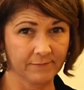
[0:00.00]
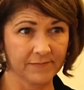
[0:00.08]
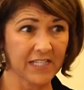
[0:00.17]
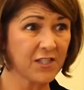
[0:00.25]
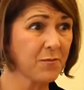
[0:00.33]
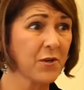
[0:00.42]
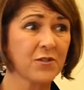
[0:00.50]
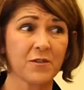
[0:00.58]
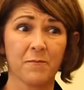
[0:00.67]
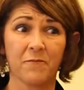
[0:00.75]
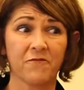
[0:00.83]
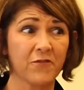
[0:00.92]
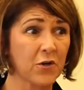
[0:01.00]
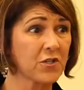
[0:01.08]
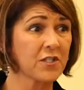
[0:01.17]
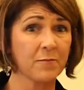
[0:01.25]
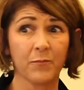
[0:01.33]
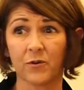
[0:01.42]
That's the most
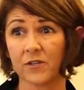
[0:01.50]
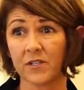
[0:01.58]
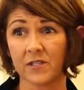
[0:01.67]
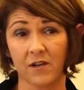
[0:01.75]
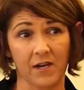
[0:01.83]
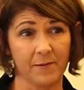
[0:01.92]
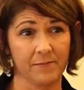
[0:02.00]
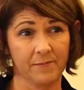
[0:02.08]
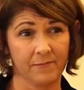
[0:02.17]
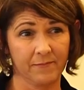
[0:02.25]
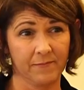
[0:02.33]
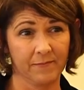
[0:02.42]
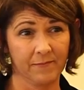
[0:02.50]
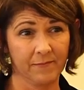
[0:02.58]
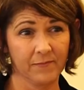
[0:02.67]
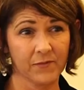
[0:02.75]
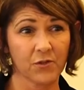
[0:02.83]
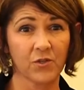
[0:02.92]
first important time.
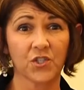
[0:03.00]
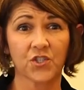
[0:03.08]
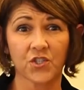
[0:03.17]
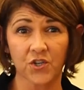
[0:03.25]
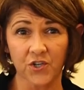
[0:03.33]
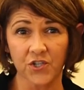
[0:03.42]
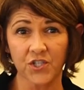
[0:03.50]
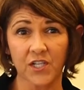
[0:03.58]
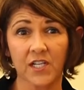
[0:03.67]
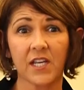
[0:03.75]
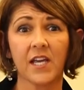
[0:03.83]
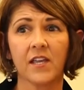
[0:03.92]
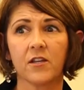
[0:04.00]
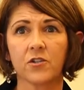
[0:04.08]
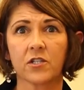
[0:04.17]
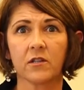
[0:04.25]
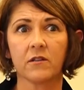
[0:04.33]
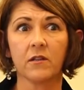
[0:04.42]
So it's surging.
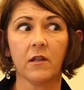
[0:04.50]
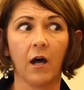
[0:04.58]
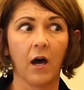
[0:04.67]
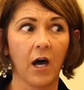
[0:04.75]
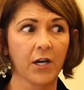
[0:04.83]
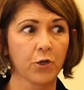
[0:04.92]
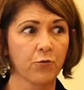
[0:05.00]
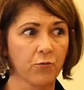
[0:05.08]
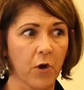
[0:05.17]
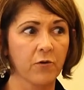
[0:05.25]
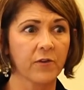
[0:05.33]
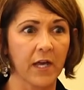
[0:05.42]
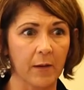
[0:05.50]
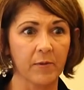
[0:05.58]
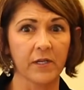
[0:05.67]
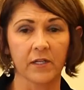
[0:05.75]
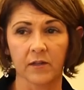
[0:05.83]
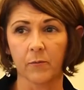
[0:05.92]
There's a lot of growth
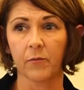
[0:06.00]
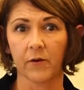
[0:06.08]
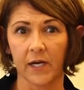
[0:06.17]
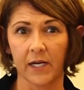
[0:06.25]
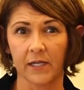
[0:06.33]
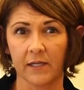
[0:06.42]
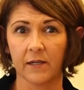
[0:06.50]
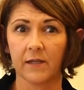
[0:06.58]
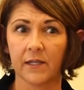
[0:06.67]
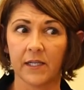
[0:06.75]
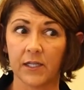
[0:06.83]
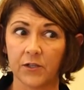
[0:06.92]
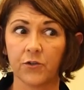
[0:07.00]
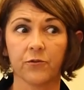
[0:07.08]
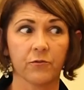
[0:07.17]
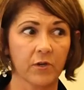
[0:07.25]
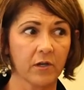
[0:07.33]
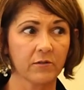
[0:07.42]
happening in the brain in
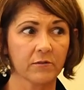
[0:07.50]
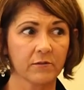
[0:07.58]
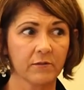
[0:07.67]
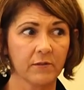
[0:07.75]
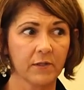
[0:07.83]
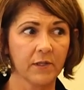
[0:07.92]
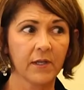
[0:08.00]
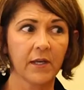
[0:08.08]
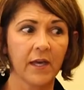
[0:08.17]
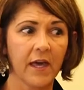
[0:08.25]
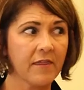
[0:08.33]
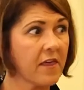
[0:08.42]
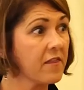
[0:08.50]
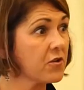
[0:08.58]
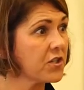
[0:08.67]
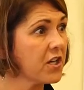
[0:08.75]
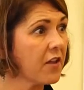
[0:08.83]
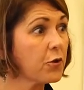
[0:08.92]
utero. And then
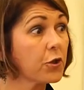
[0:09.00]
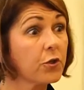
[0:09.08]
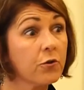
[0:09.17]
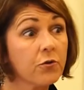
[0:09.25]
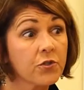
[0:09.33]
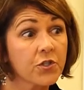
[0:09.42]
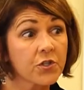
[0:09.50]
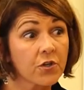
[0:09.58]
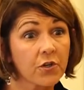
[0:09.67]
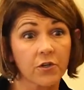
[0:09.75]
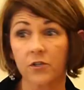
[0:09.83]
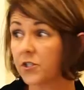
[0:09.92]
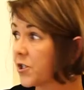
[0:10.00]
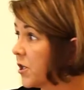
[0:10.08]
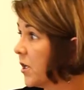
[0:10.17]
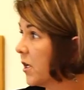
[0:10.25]
there's another huge surge